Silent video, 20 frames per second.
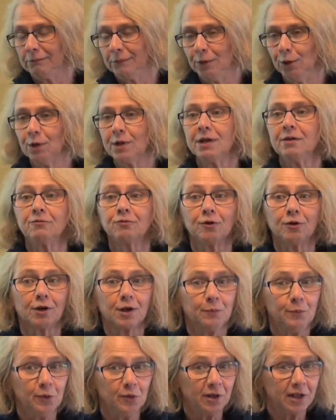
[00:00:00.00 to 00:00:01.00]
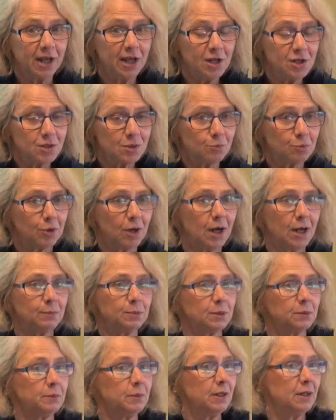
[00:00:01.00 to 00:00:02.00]
looking for a communication
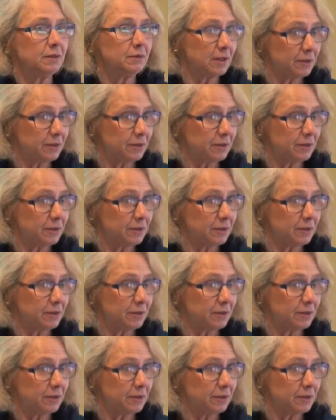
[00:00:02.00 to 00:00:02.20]
problem